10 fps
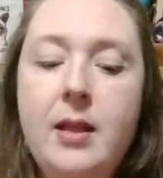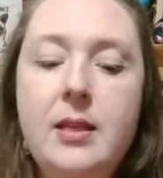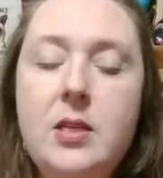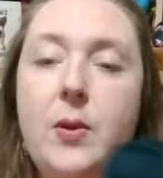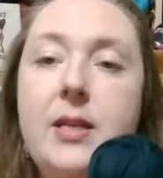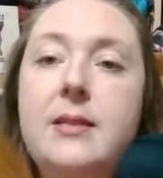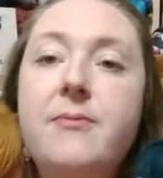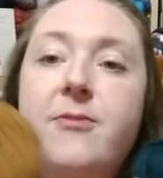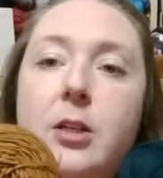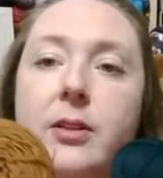This one is some
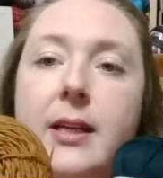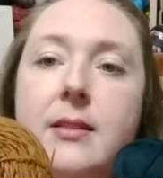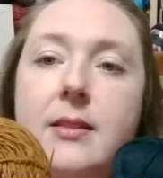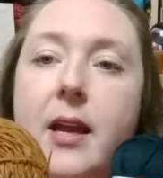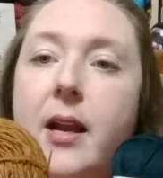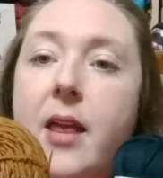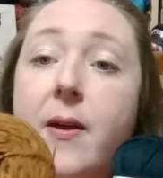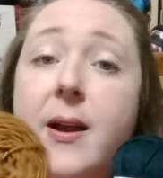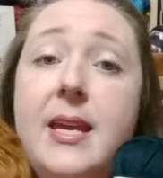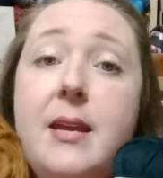fiddle knits, and I
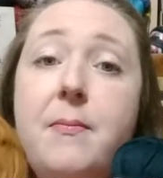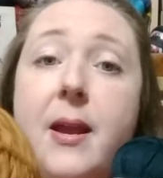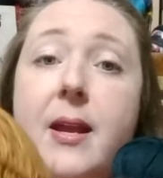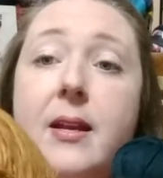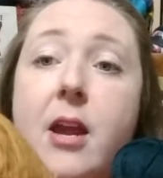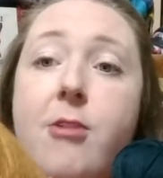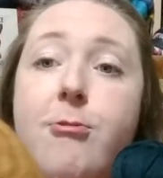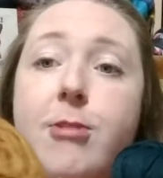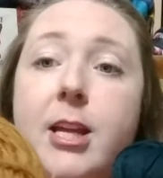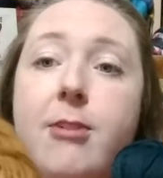thought he made a
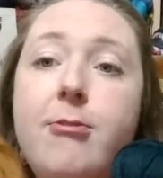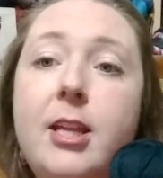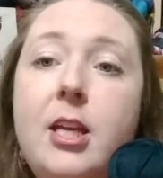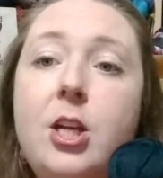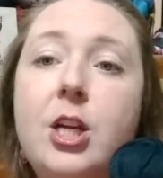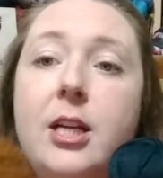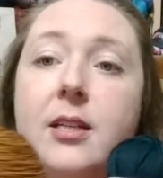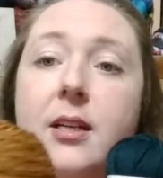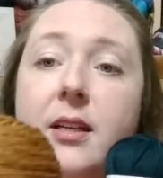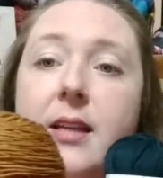really, really good
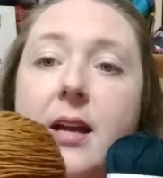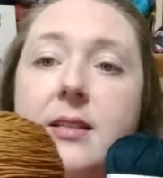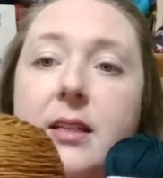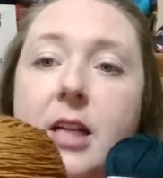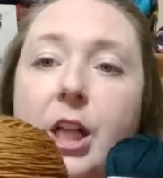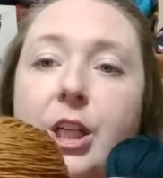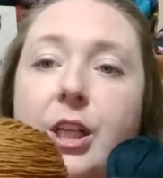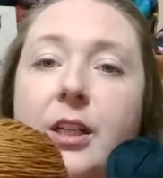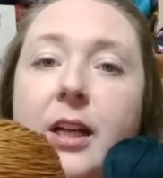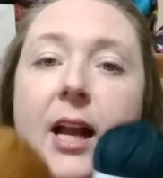Dachshund
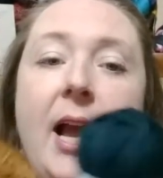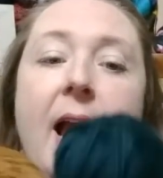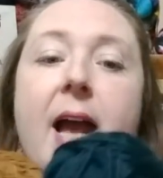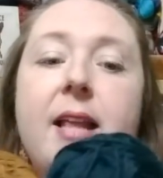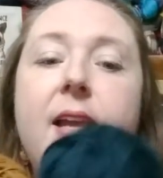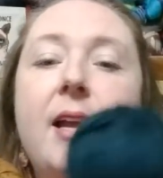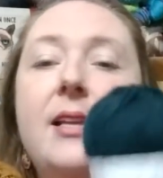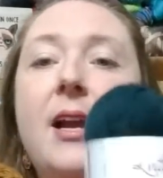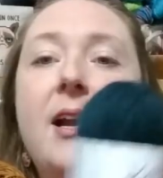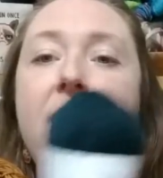color. And
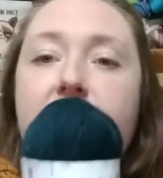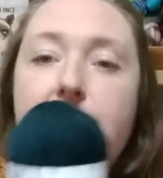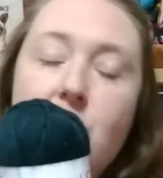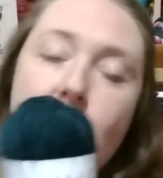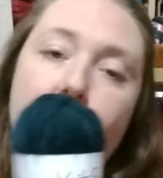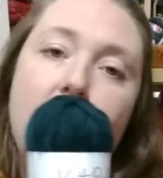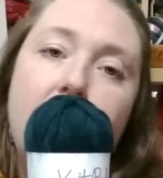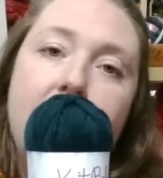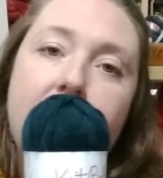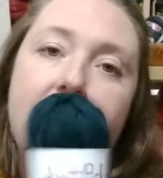then I have some
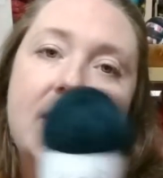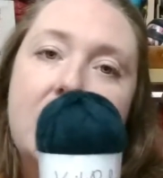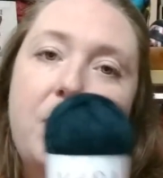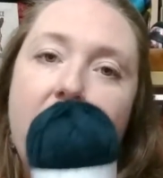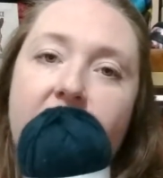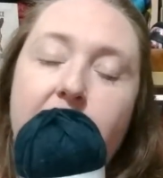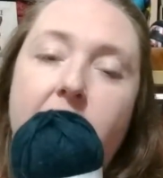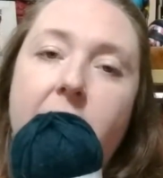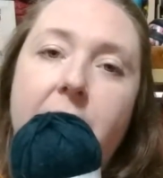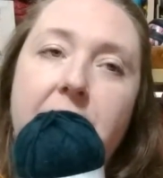stroll. This is part of
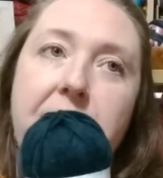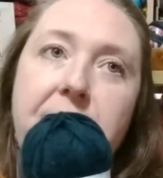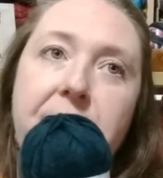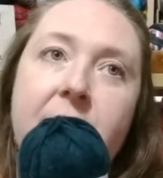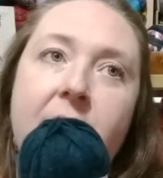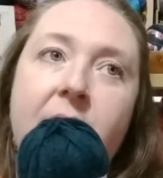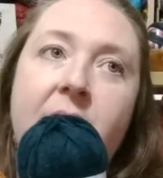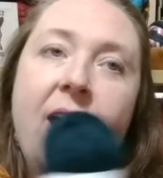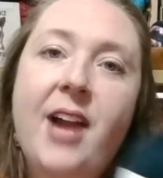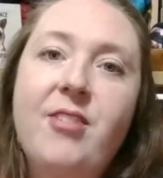my,
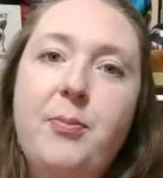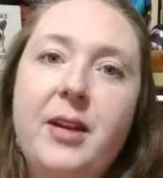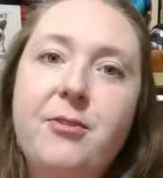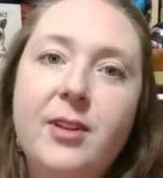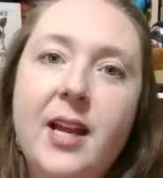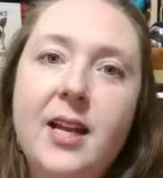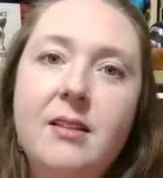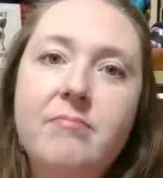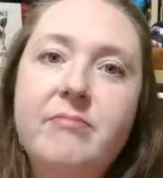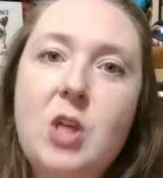I have a bin for like
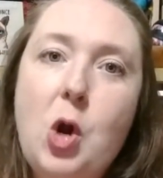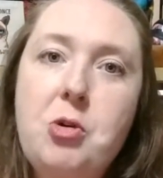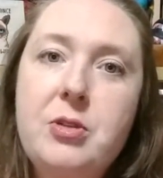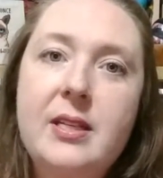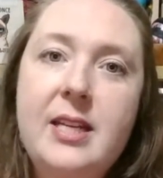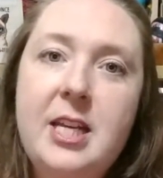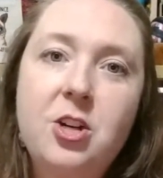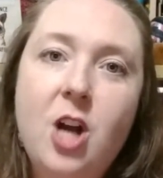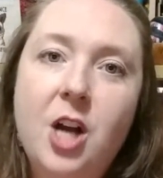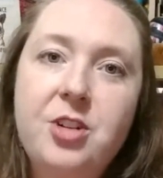toes and heel
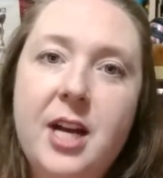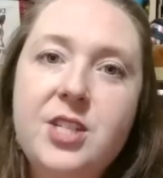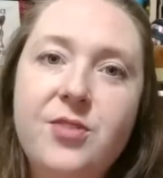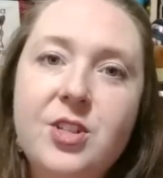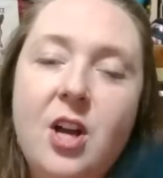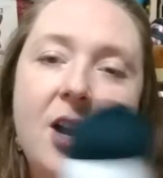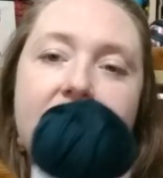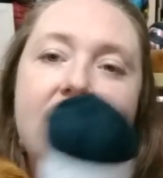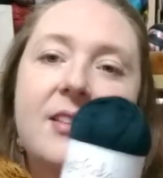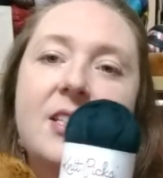contrast for
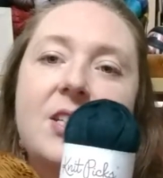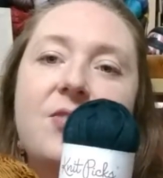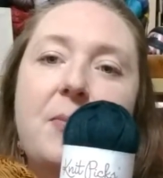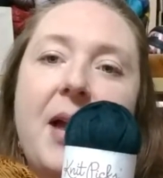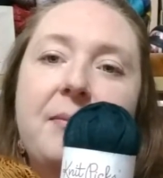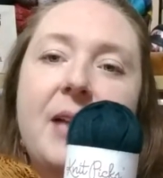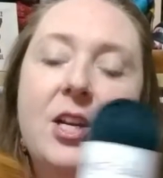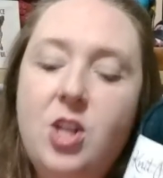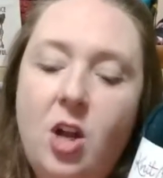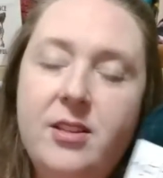socks, and this is from that.
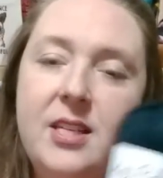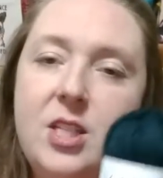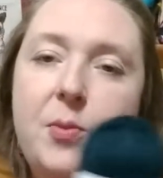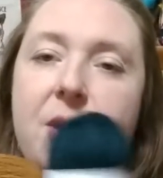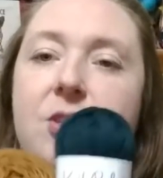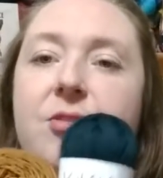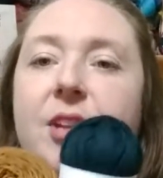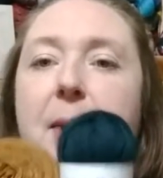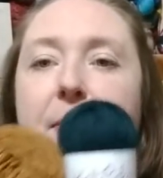Actually, all of these could be used for that.